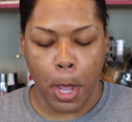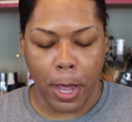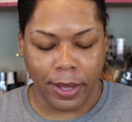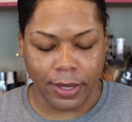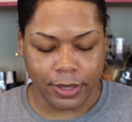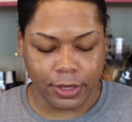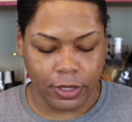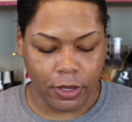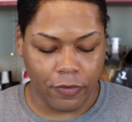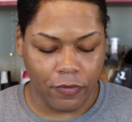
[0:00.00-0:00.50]

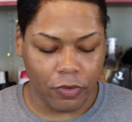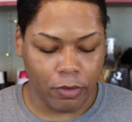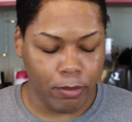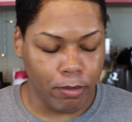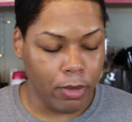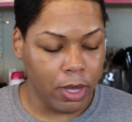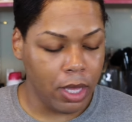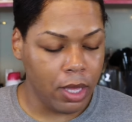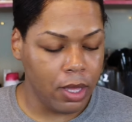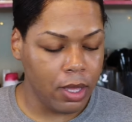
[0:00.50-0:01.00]
And so for
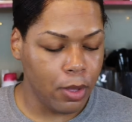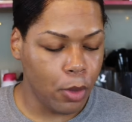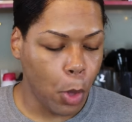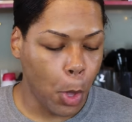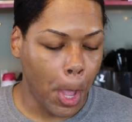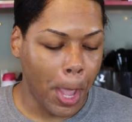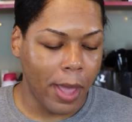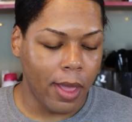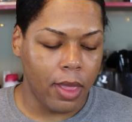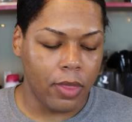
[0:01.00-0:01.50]
me,
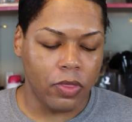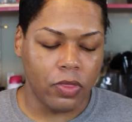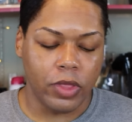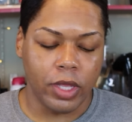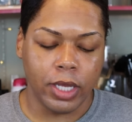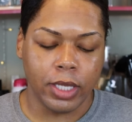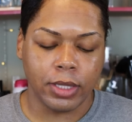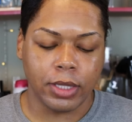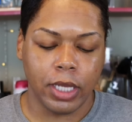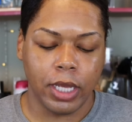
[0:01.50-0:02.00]

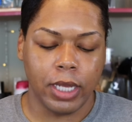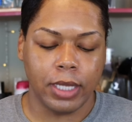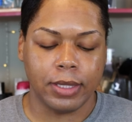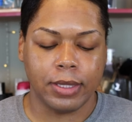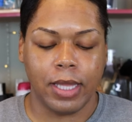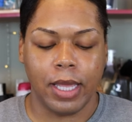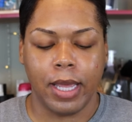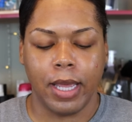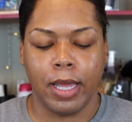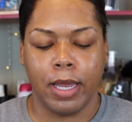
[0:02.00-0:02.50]
this
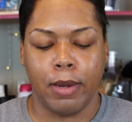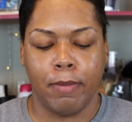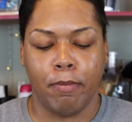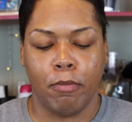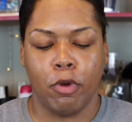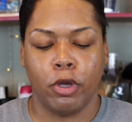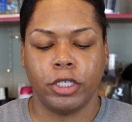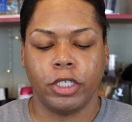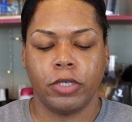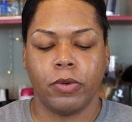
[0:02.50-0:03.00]
is that
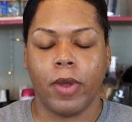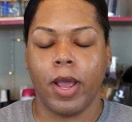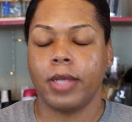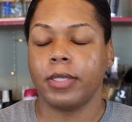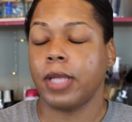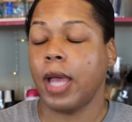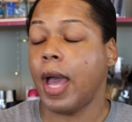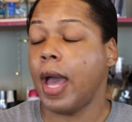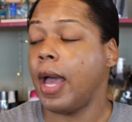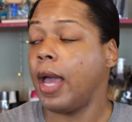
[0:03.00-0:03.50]

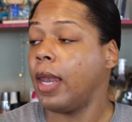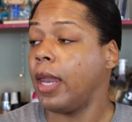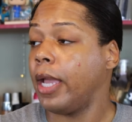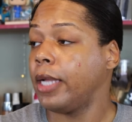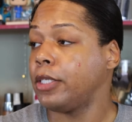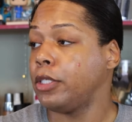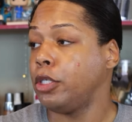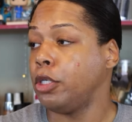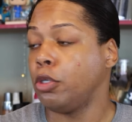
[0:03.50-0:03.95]
moisturizer I like